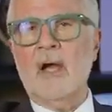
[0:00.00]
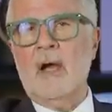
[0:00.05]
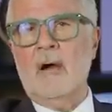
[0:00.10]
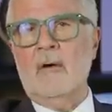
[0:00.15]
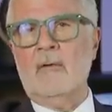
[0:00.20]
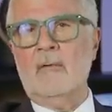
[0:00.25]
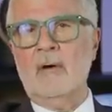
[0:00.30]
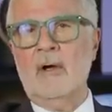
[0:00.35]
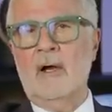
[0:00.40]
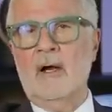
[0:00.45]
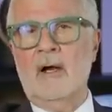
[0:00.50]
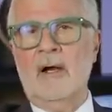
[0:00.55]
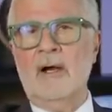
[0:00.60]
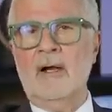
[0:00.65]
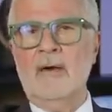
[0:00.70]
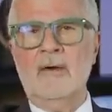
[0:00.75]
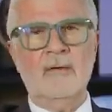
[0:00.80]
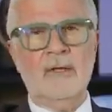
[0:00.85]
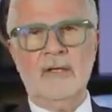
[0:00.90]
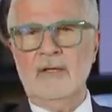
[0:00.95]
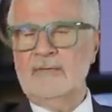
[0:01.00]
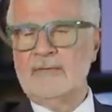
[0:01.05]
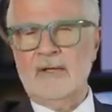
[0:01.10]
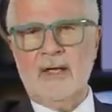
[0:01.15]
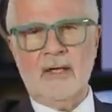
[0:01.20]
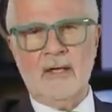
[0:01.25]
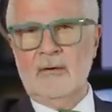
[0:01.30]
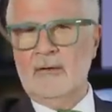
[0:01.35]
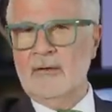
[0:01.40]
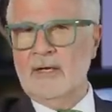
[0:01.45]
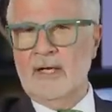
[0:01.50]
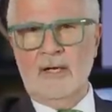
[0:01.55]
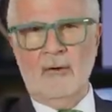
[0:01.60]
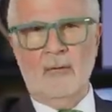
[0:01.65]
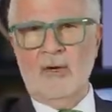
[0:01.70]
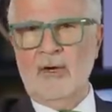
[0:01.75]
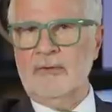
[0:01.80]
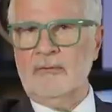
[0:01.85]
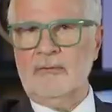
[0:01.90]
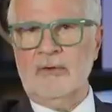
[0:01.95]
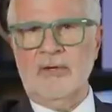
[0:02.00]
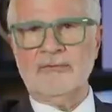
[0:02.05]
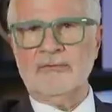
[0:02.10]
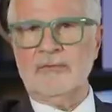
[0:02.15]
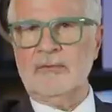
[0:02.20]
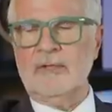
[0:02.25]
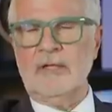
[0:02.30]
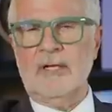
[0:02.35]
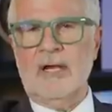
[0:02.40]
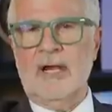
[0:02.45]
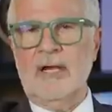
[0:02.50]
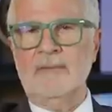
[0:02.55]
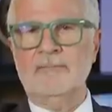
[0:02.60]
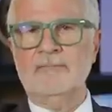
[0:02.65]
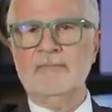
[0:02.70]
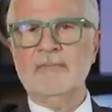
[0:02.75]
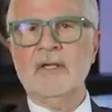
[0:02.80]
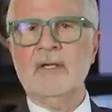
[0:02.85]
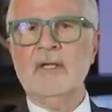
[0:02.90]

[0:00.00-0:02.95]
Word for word: oh, he's not going anywhere the rest of the night,